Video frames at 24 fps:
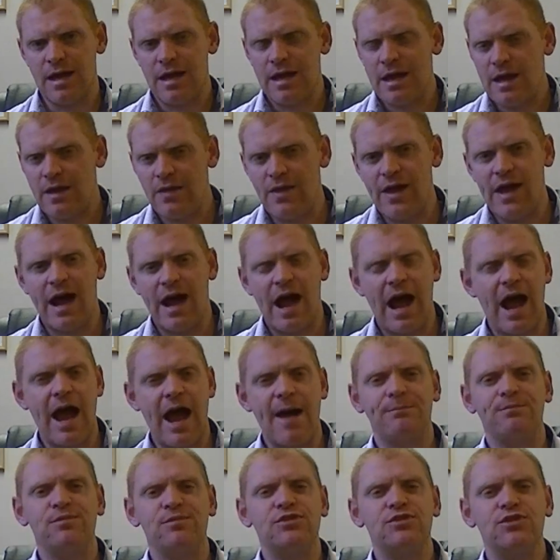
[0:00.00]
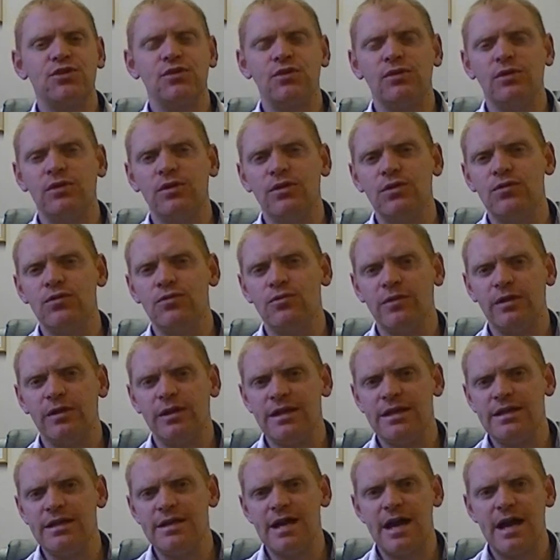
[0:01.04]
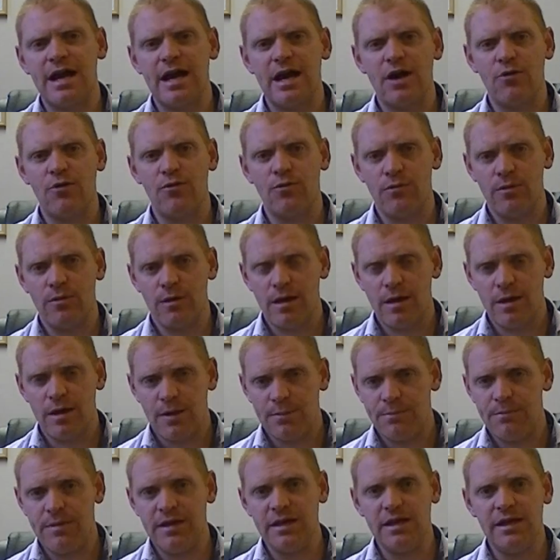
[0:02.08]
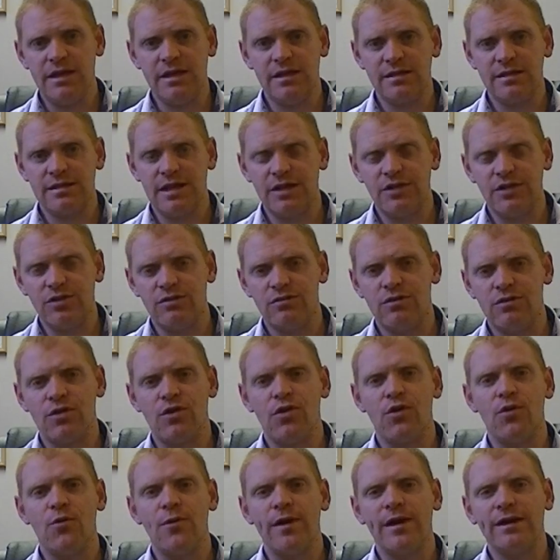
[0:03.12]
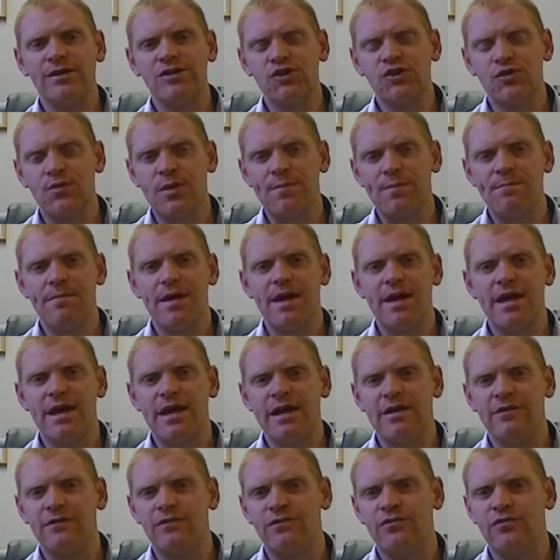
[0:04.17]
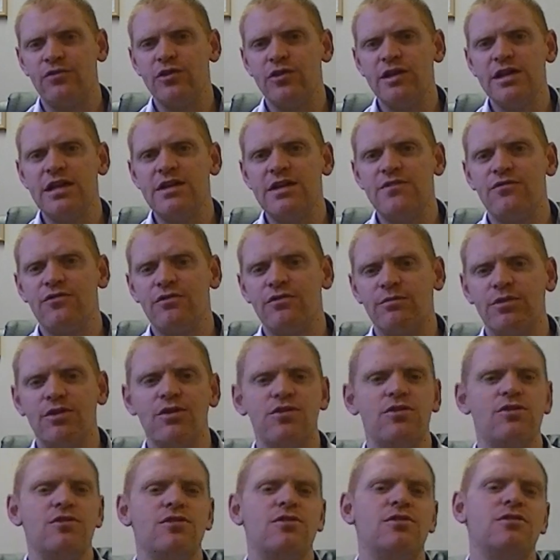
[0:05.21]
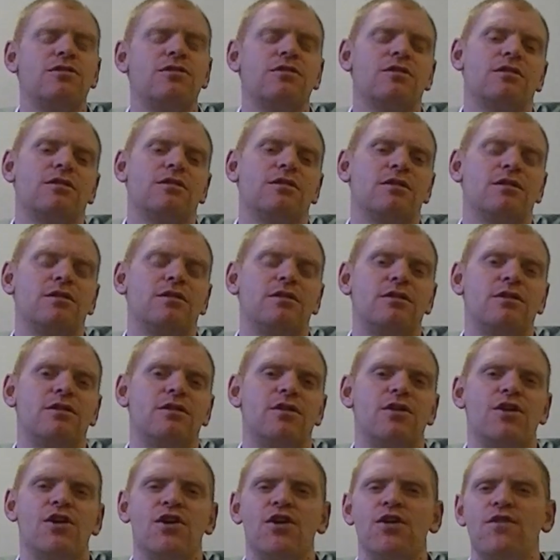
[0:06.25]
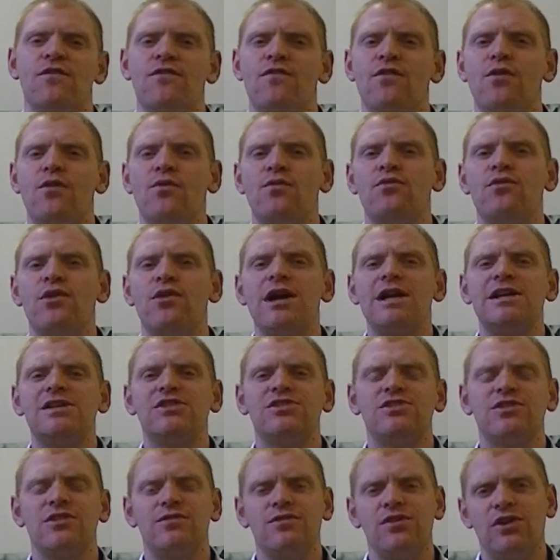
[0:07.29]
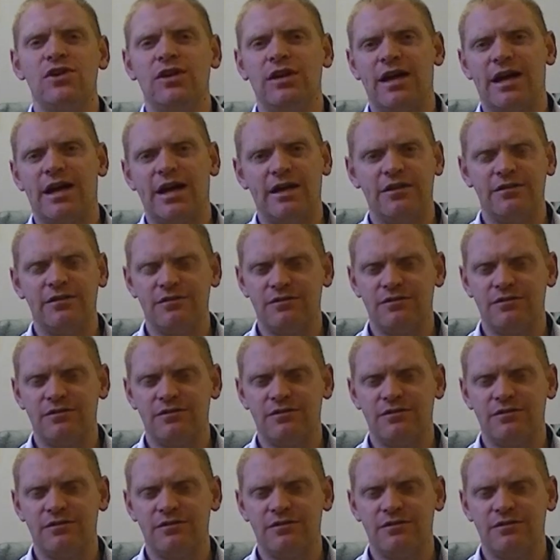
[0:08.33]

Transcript: And that absolutely now means that you're going to remain free from coke for the rest of your life.